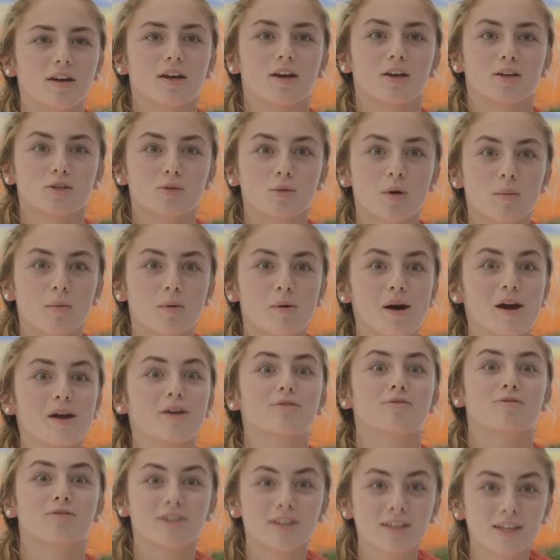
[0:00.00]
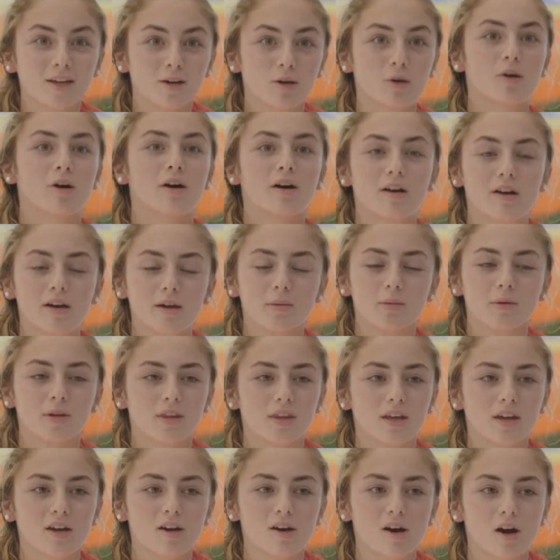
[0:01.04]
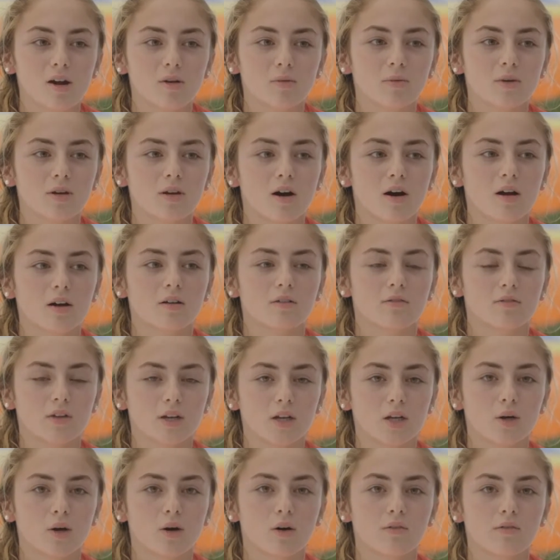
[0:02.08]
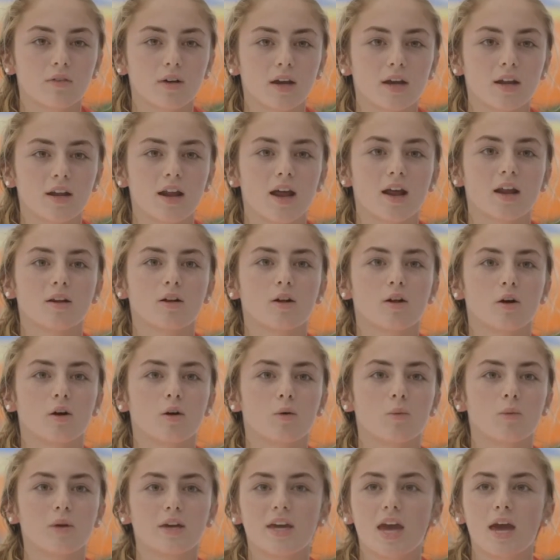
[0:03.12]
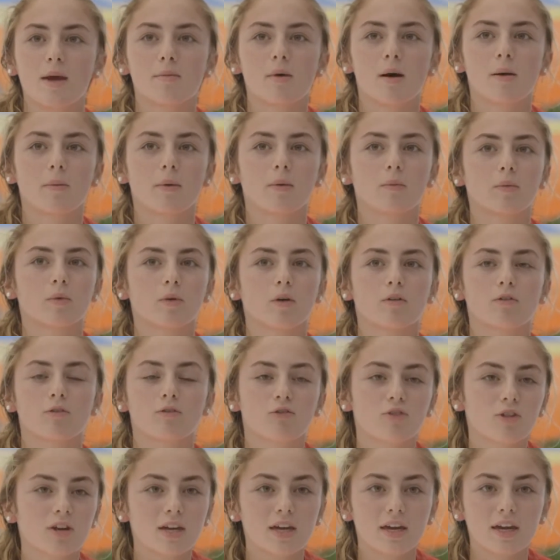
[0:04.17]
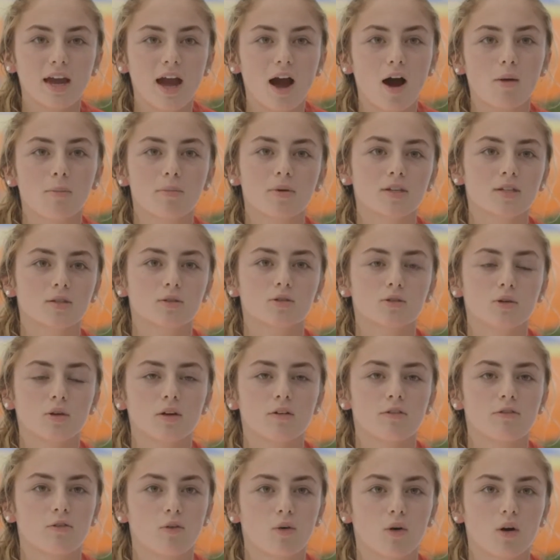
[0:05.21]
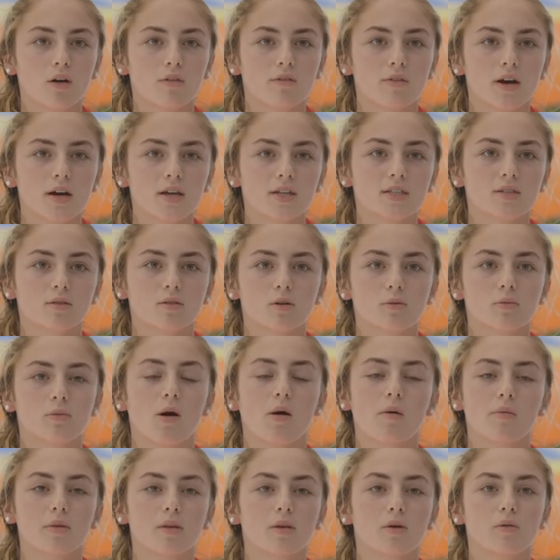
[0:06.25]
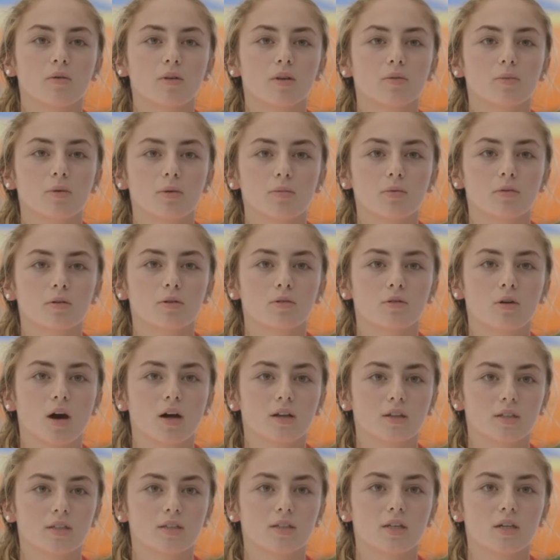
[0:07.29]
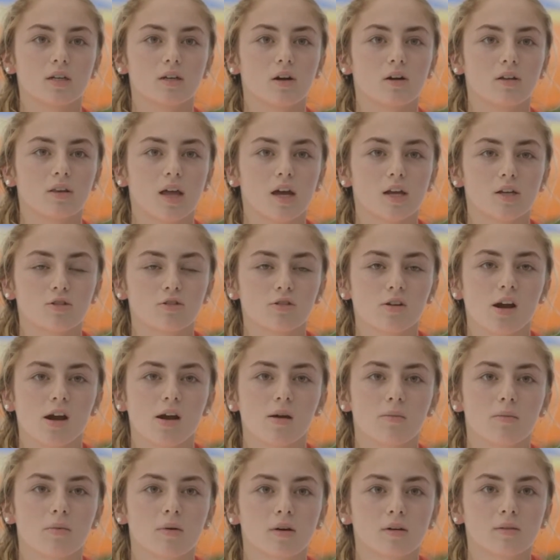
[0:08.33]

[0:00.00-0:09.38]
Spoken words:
swam away really quickly, but thank God we got a video of it, and we came up and we were freaking out because there's only 4 of us, and we were probably the only people who got to see it on that trip.